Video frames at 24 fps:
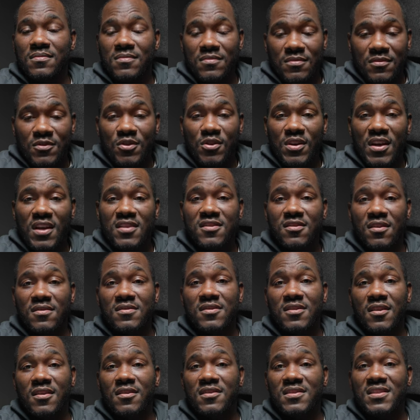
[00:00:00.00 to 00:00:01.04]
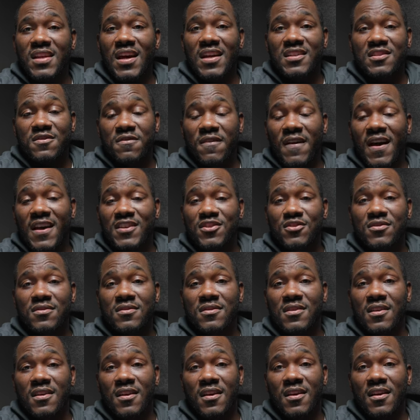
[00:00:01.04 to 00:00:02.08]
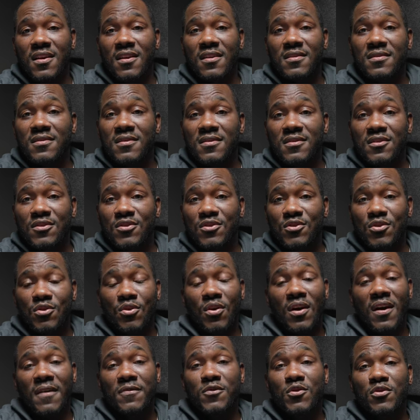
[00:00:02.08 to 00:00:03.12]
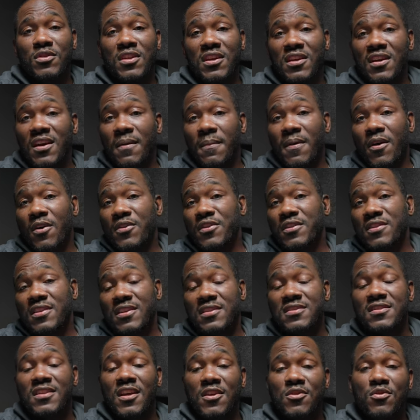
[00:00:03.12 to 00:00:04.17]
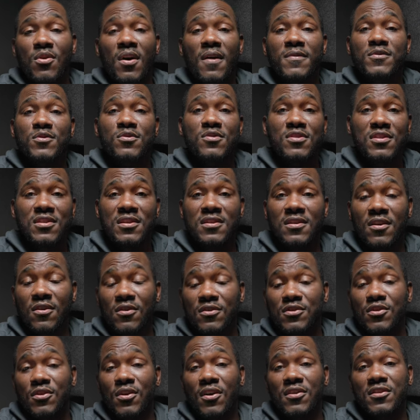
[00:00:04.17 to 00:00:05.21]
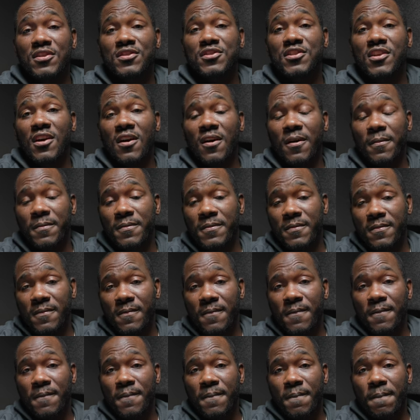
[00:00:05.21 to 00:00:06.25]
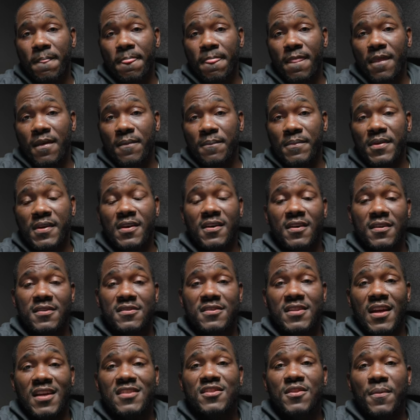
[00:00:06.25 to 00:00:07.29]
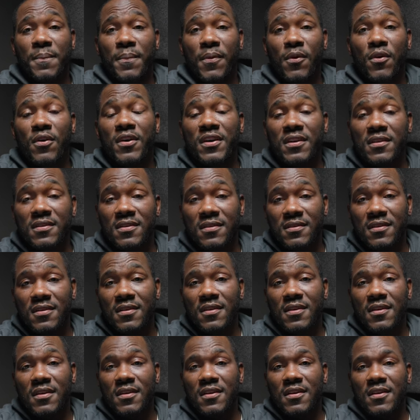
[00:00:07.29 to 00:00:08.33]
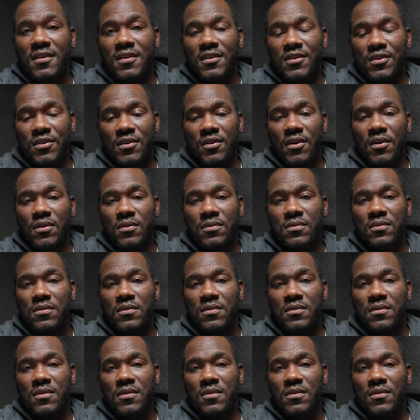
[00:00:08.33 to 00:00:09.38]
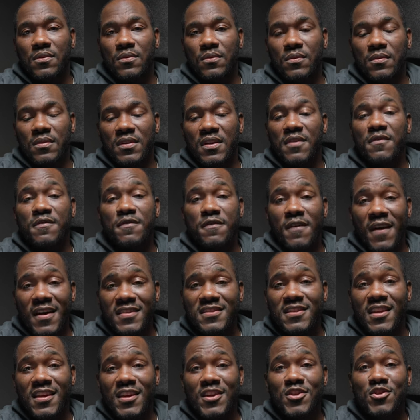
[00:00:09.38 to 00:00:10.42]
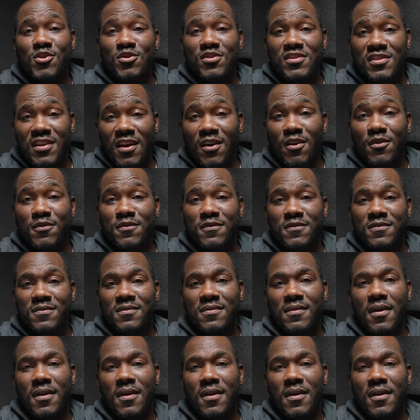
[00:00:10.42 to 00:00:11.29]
you get some sort of satisfaction and you don't have to think about the things that you have to see on the job, because that's the point, you know? Invest in yourself.